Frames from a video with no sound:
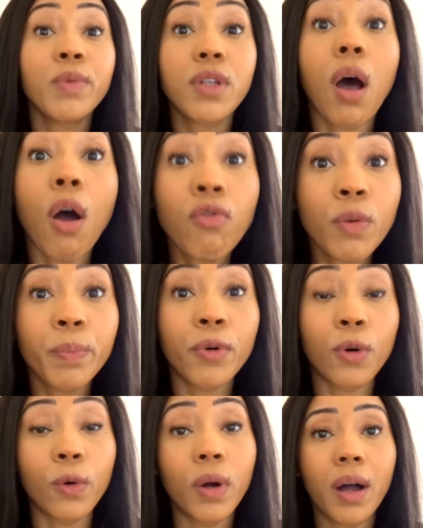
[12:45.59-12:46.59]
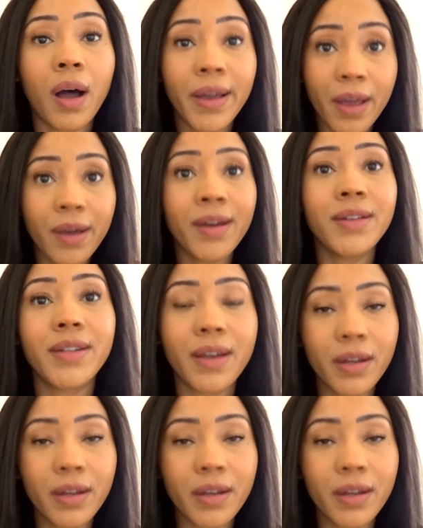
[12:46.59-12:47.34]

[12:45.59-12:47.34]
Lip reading: was horrible. I heard